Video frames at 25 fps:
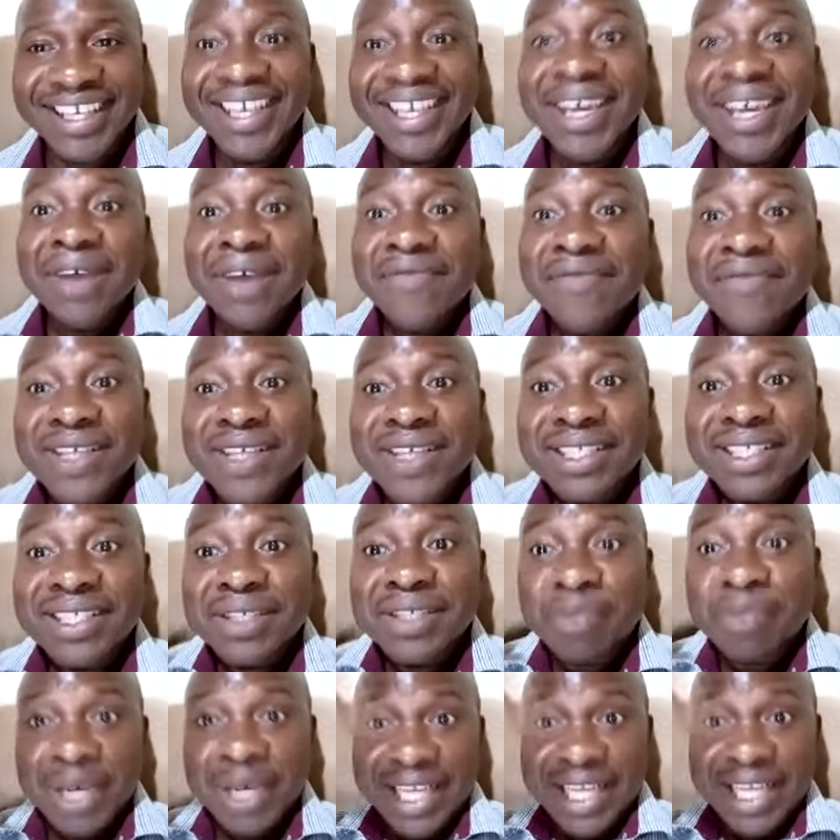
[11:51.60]
Fasting
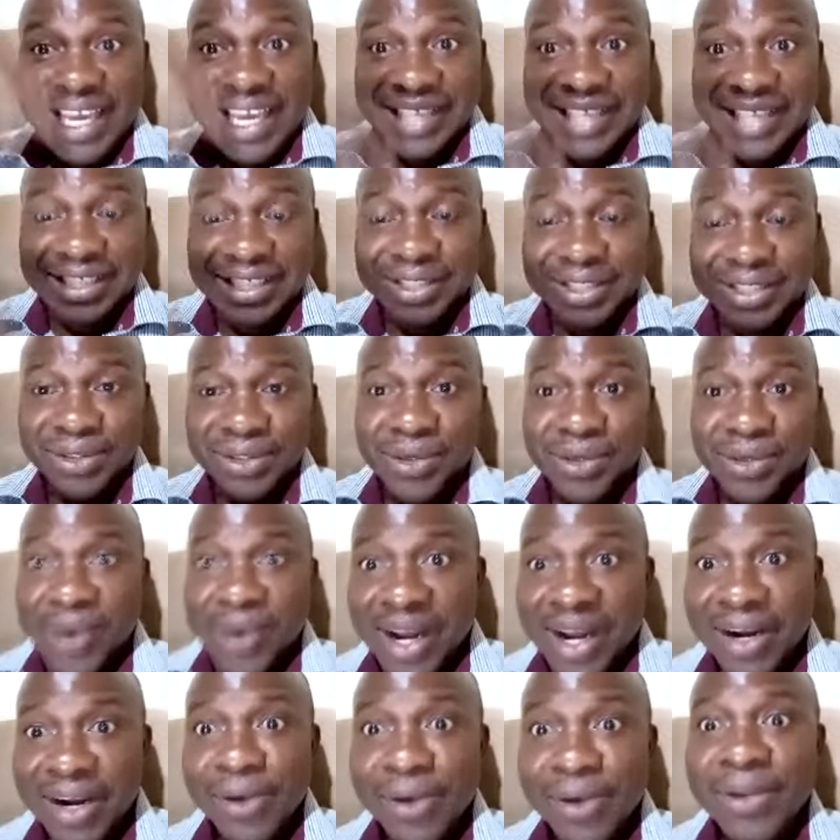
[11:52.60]
spirit gets into you,
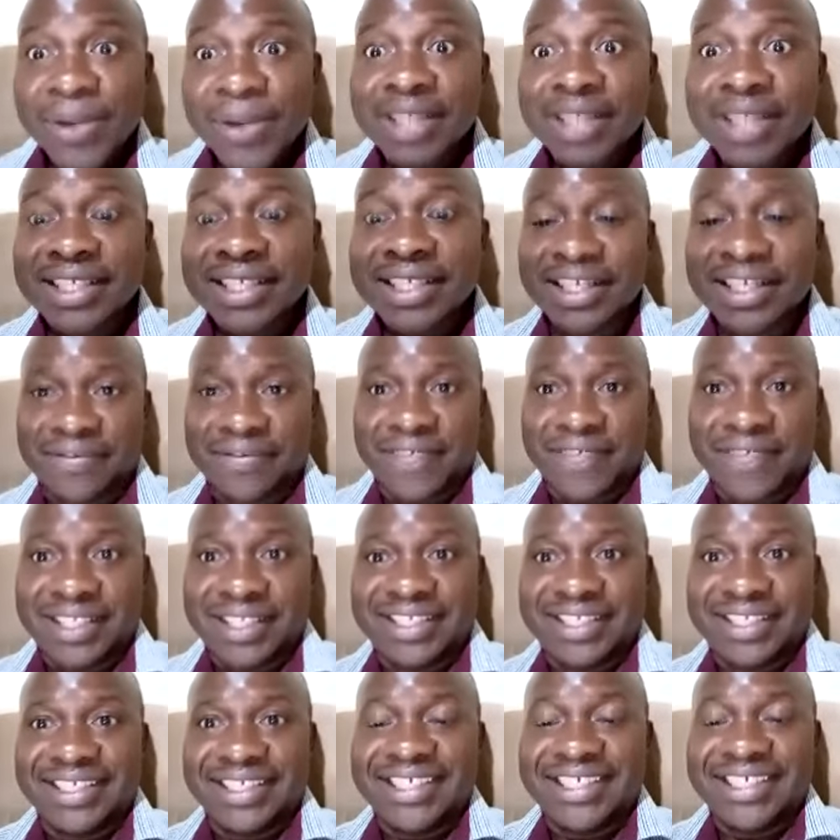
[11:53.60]
and now you just get
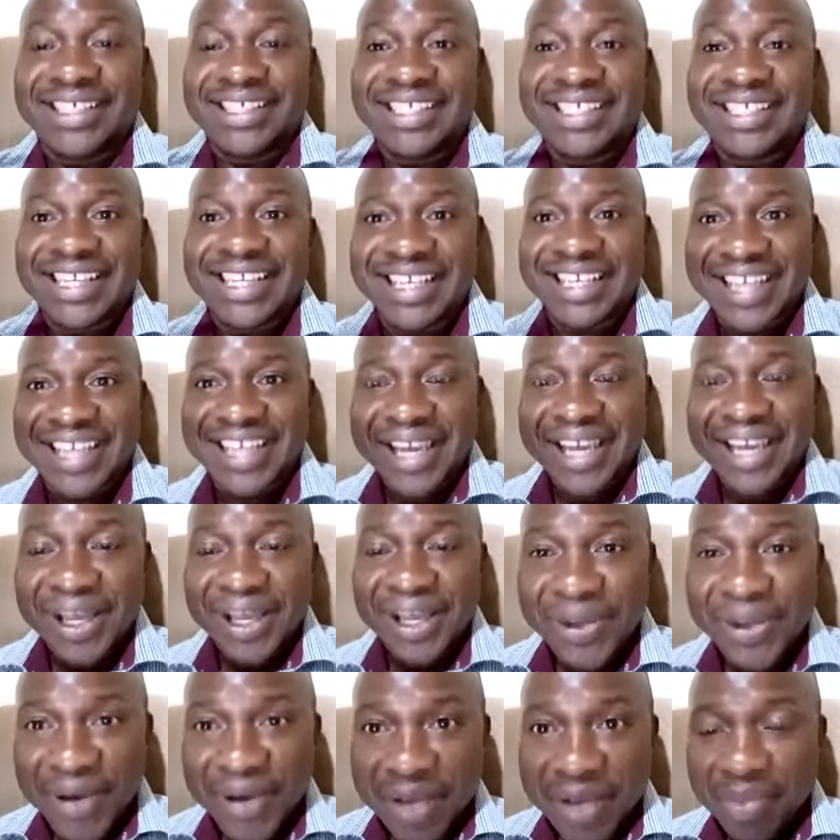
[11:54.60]
fasting easily.
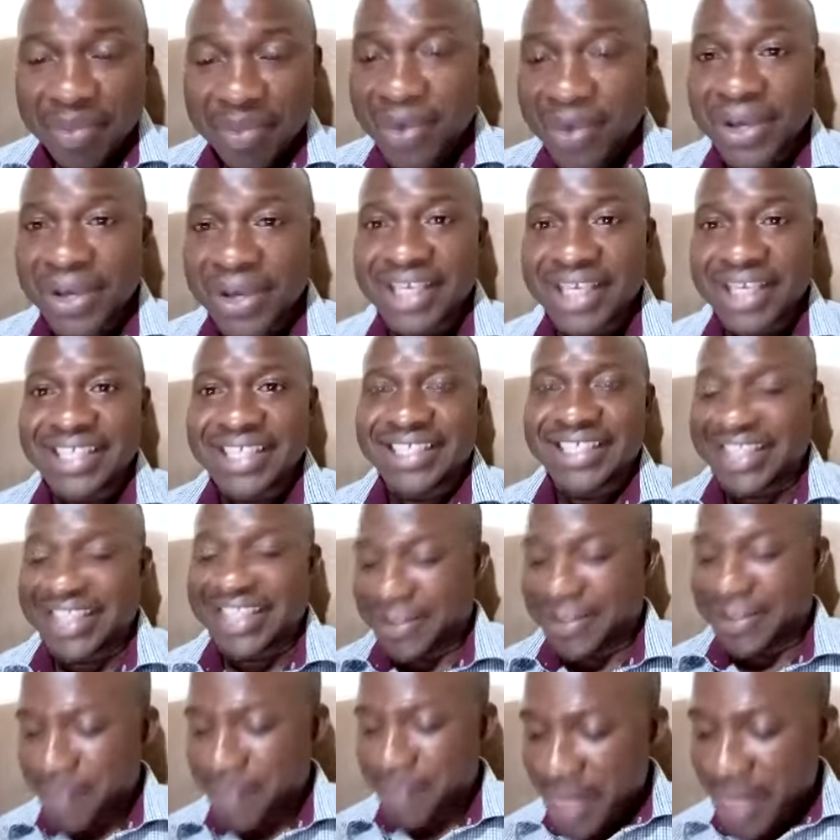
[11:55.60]
You keep going
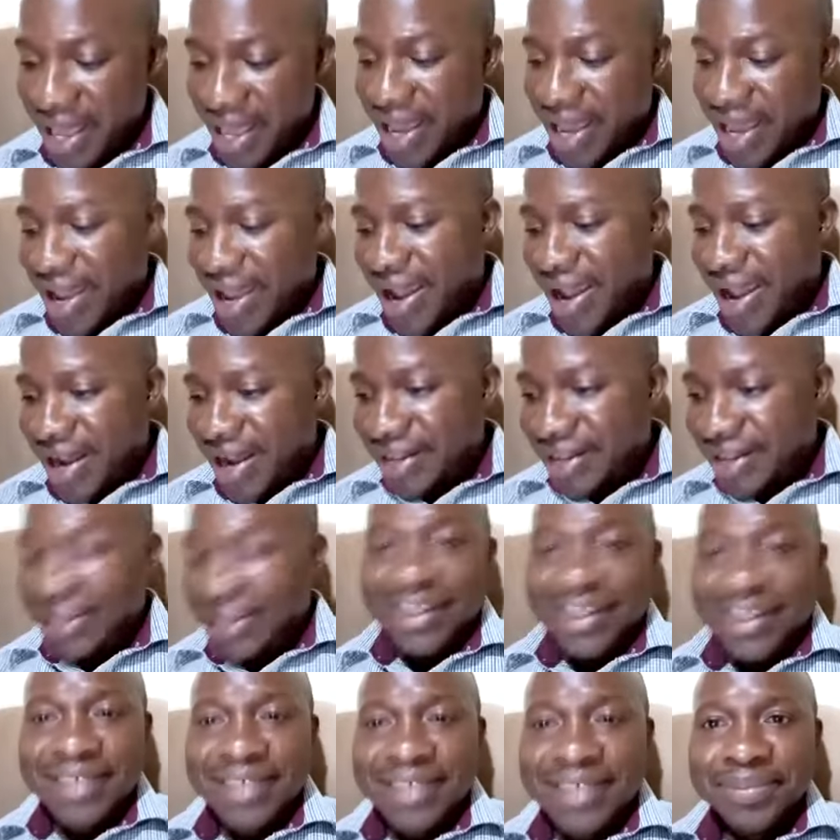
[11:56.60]
easily. Another
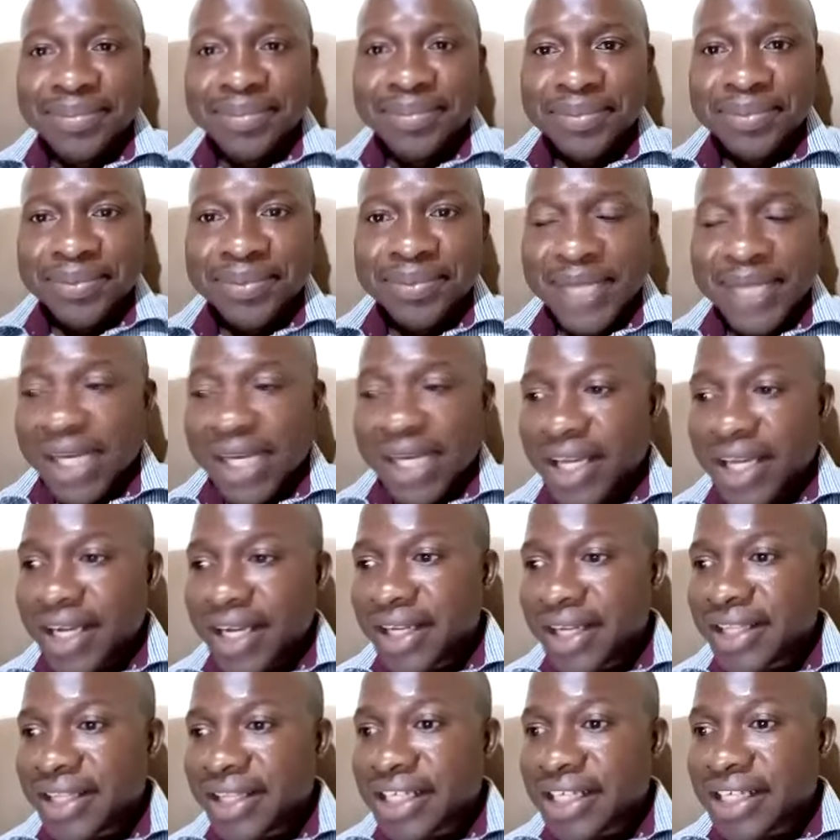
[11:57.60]
thing
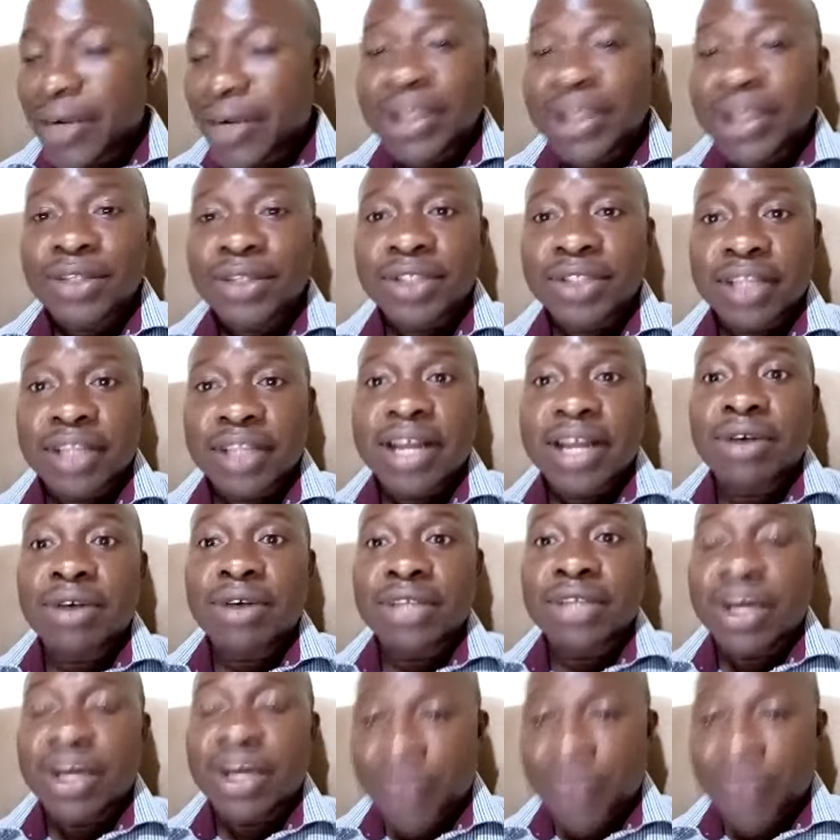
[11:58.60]
that I wanted to say,
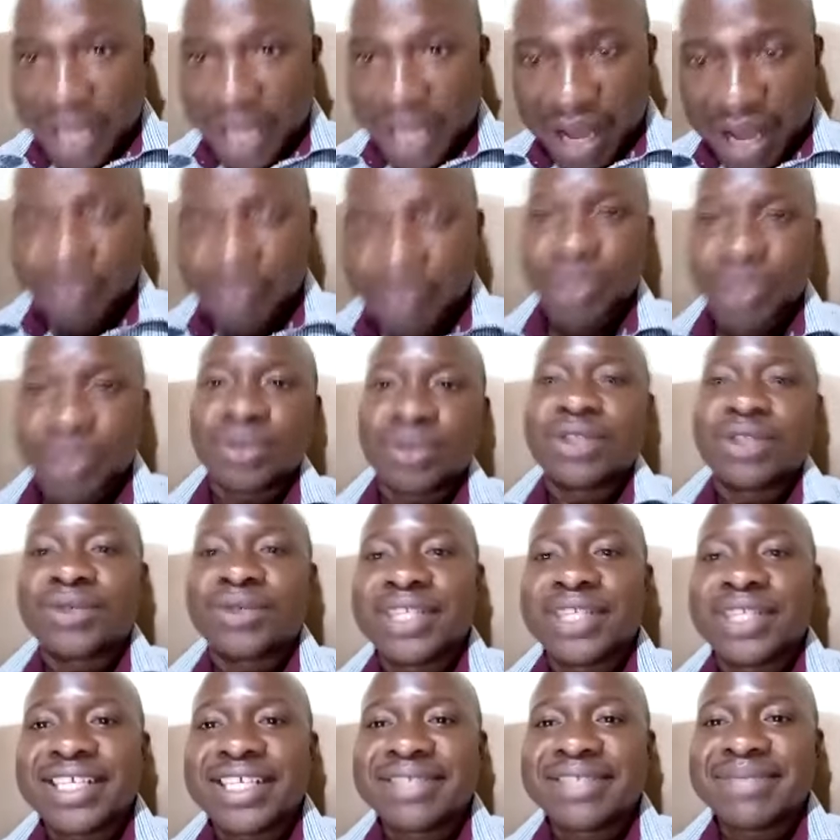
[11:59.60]
now we come to
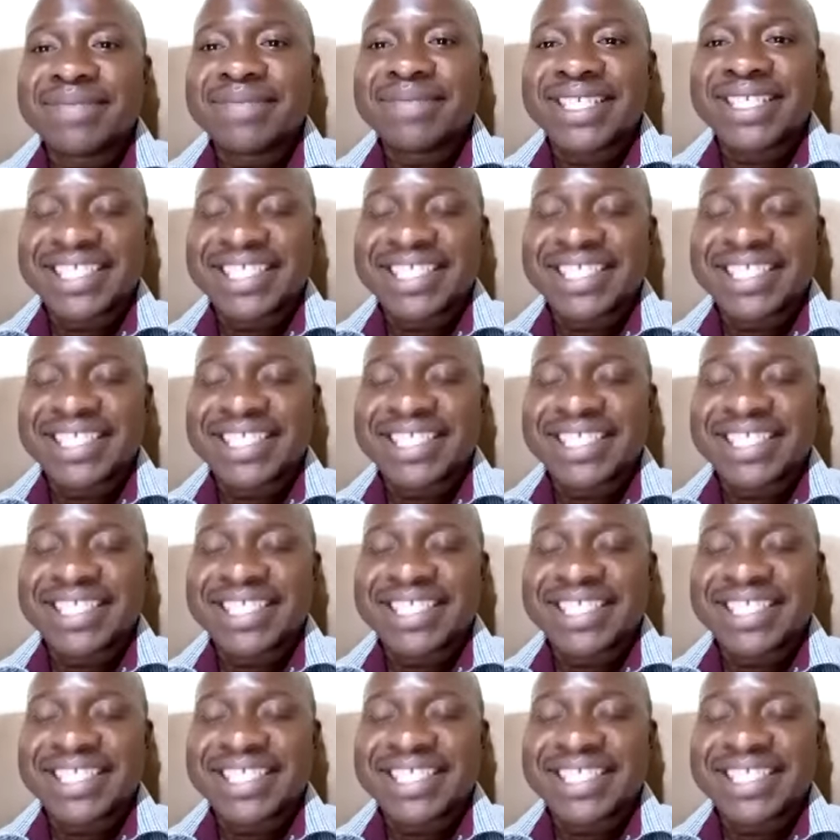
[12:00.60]
today's meeting.